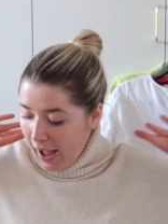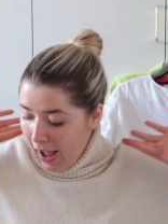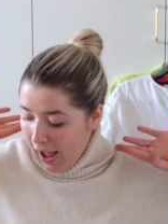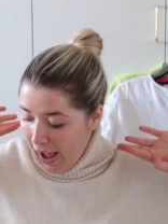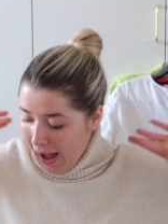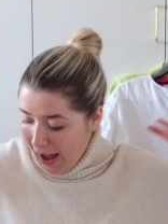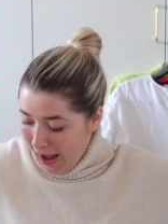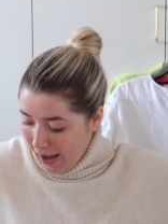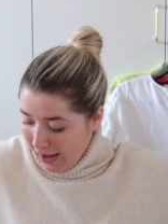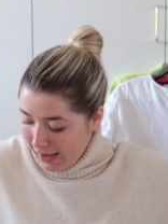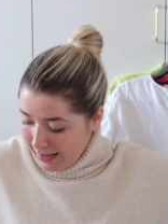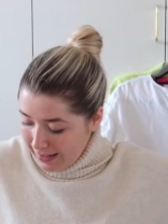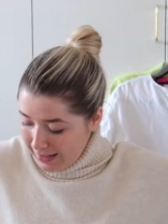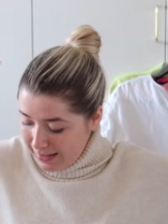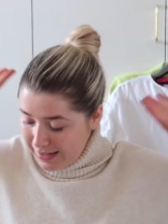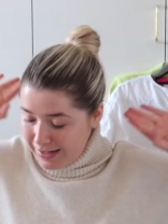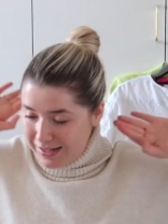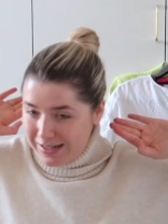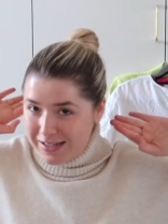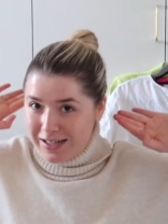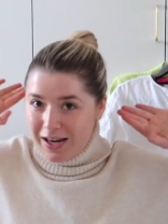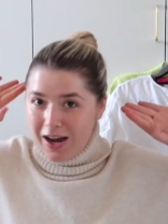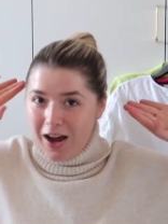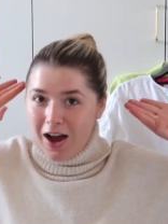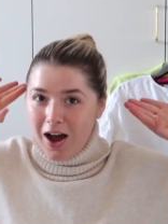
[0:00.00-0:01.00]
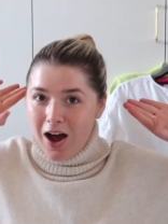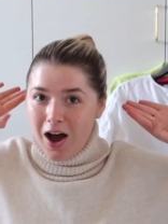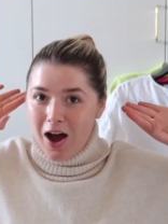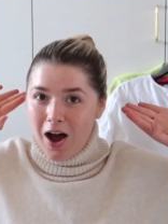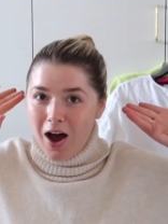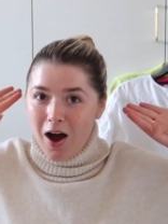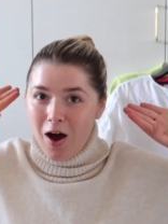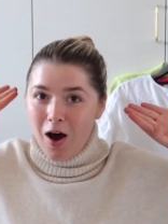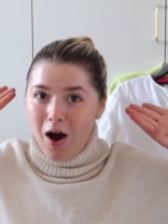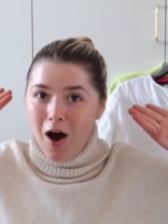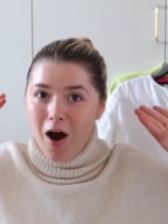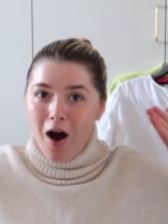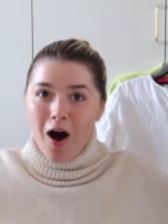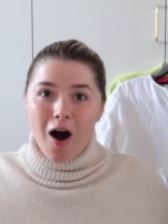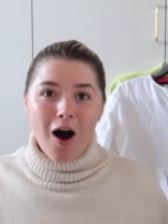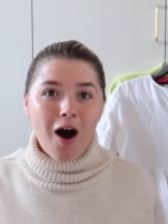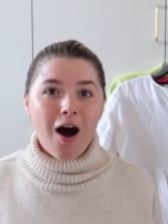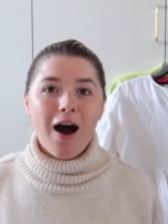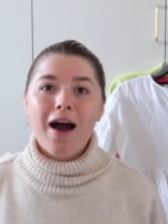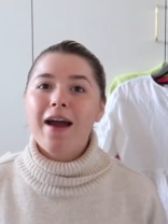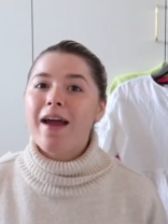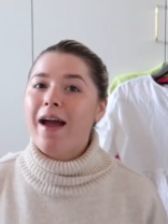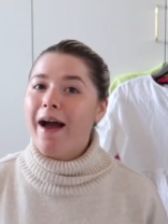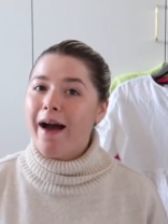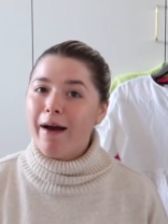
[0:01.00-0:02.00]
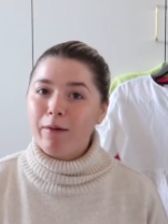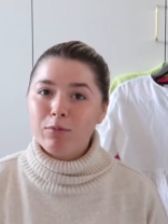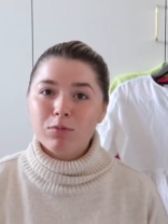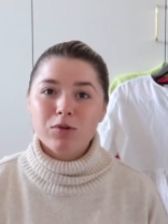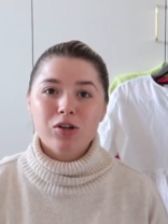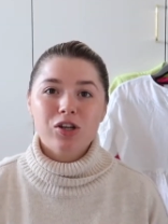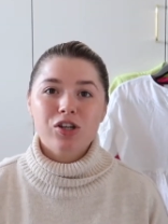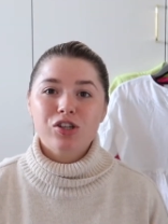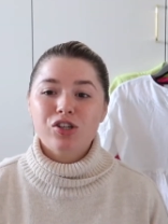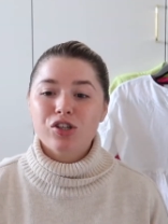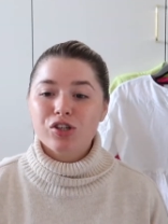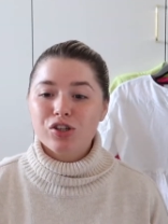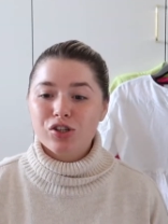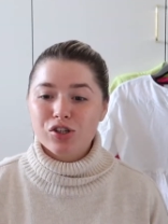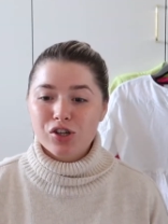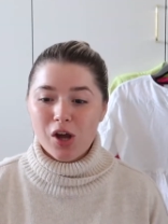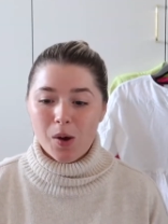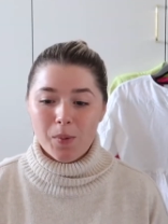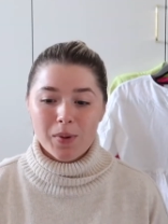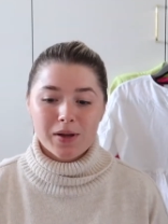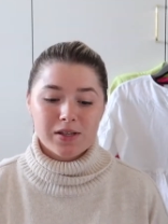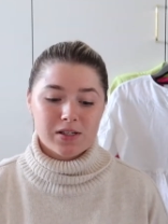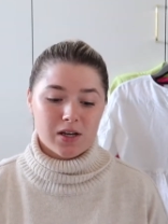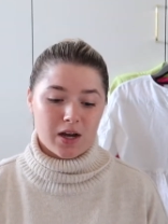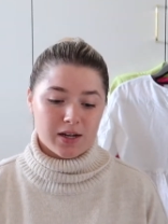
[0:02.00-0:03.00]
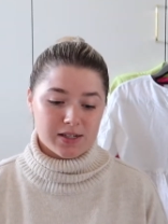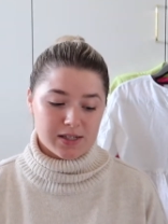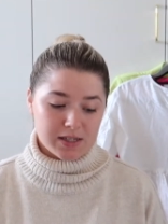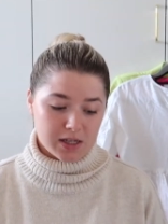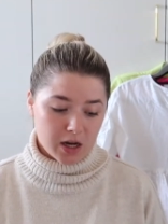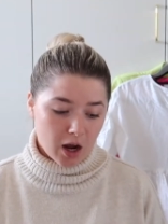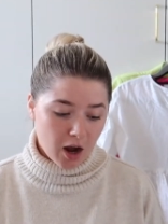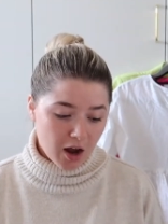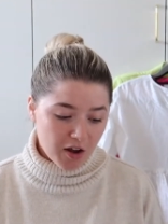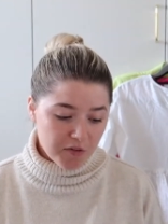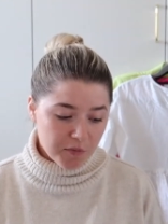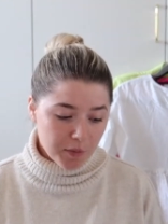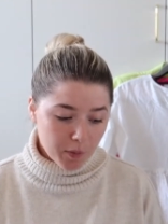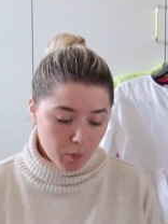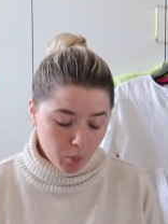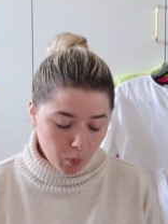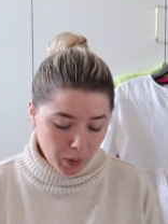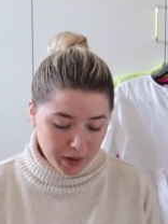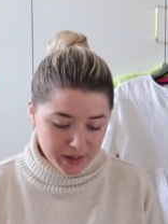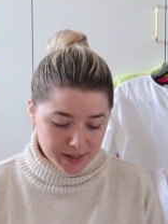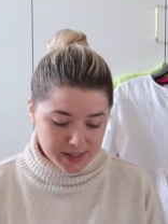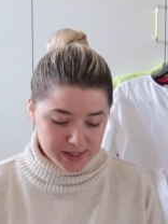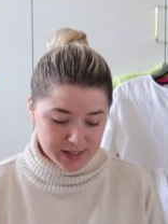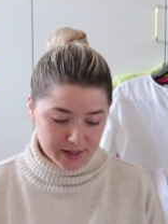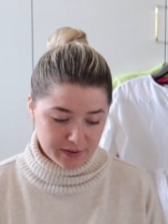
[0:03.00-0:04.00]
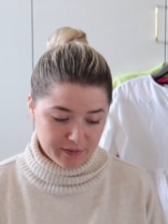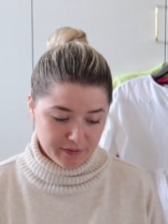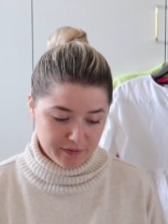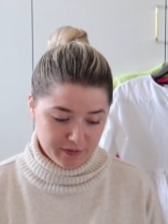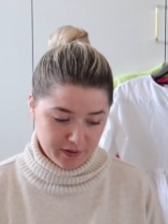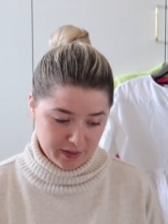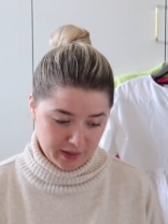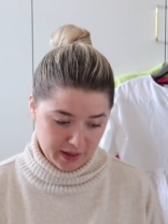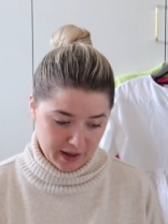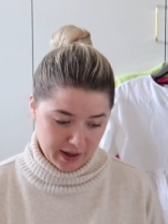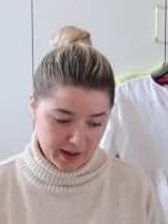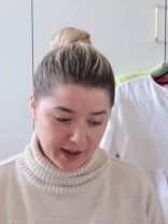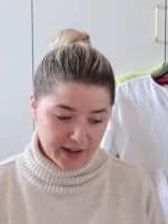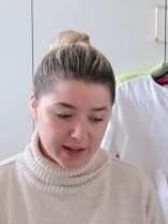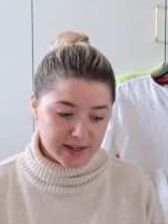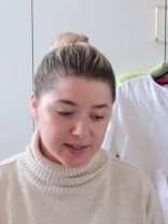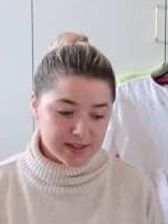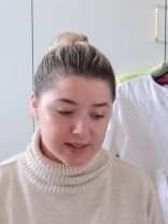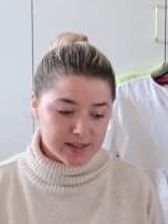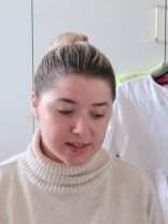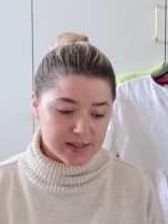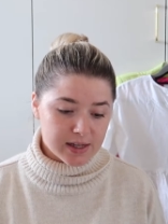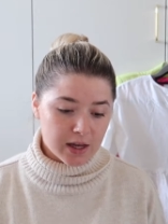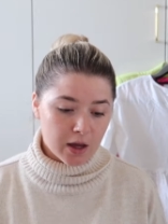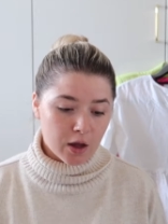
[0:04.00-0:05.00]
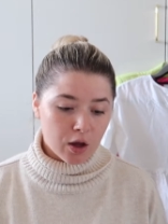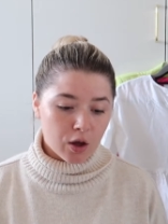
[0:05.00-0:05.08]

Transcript: And I am just so excited. I've been waiting for this,